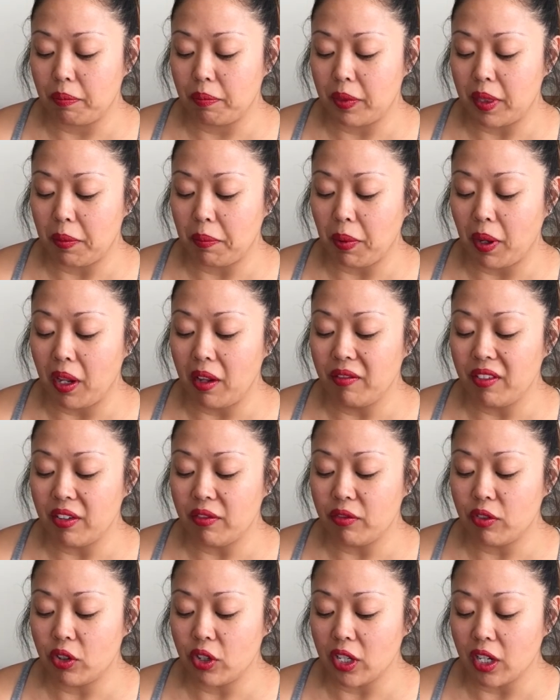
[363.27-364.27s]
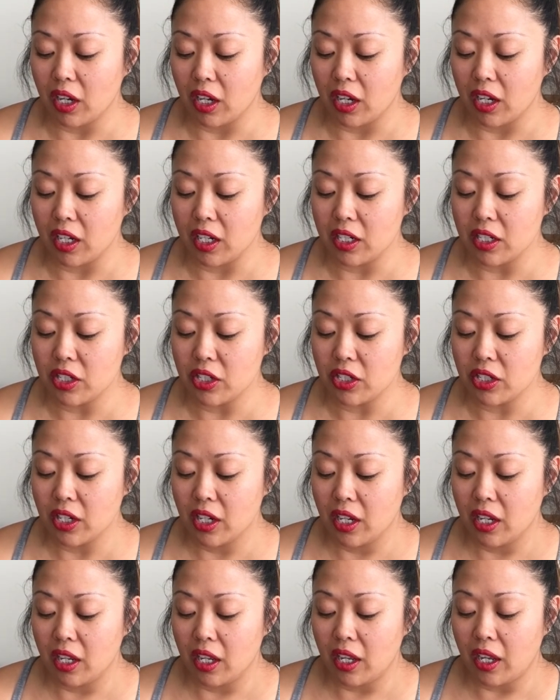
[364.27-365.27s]
the Balm Voyage
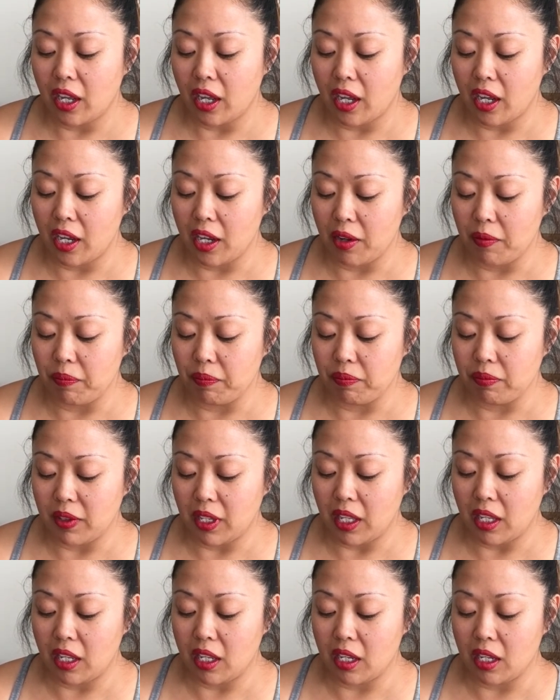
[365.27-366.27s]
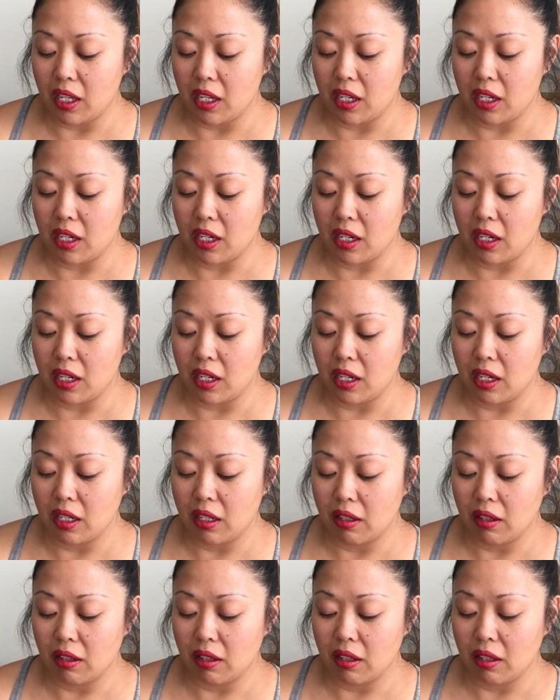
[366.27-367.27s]
um, in,
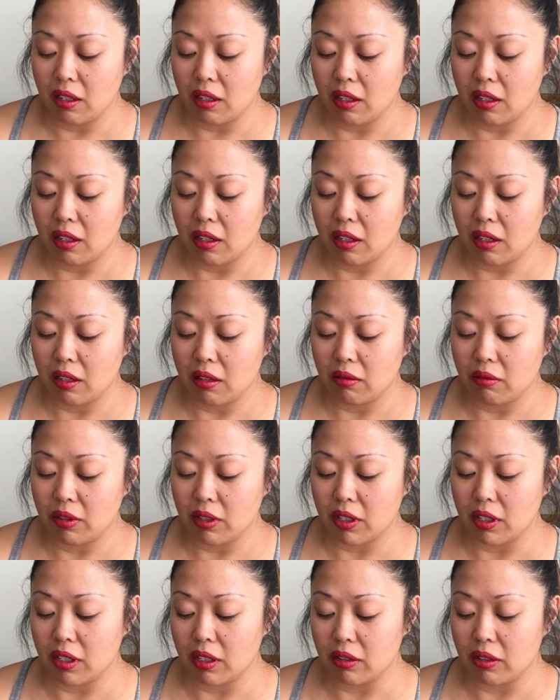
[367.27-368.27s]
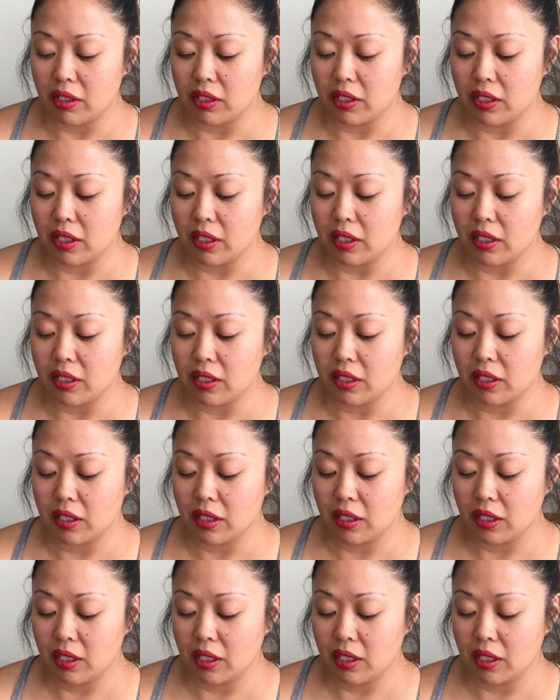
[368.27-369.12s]
what color is this?